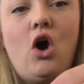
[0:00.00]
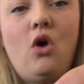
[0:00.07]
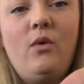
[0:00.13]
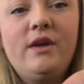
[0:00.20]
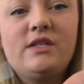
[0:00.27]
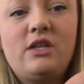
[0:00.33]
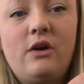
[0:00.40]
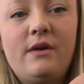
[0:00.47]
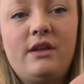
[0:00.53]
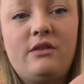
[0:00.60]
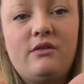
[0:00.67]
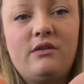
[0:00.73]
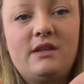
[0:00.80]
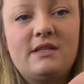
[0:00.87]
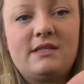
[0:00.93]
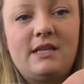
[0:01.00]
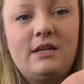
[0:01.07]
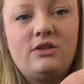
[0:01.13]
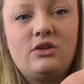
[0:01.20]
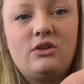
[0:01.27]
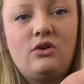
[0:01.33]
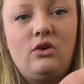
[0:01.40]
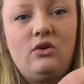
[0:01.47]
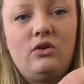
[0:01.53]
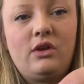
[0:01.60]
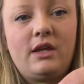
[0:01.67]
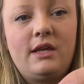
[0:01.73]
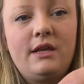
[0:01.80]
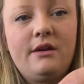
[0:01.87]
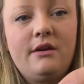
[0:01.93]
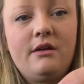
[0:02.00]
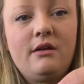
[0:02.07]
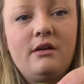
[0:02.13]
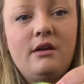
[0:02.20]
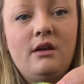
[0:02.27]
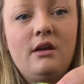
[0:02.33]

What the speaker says: always going through the center hole here,